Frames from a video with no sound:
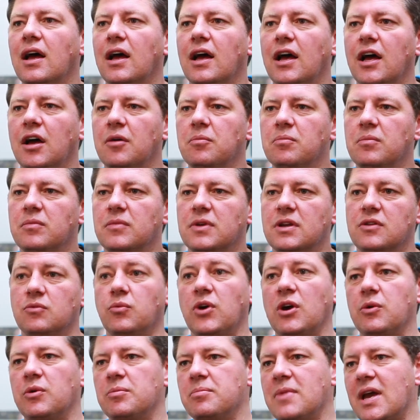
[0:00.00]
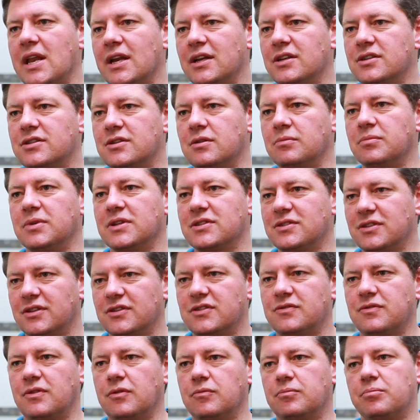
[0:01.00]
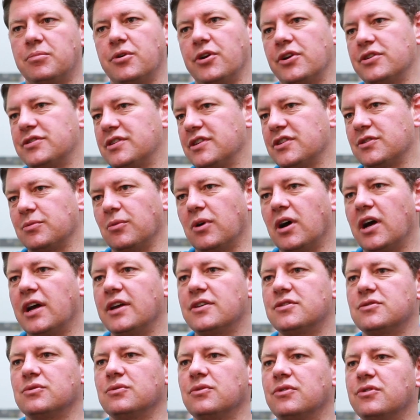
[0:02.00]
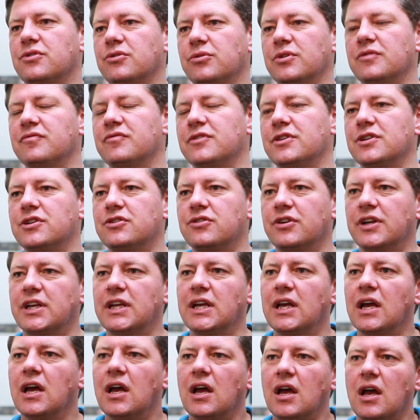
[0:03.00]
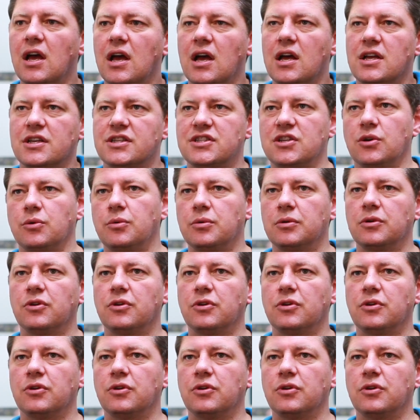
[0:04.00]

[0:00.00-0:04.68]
in the way we managed the business, process-wise or through inventory. So we're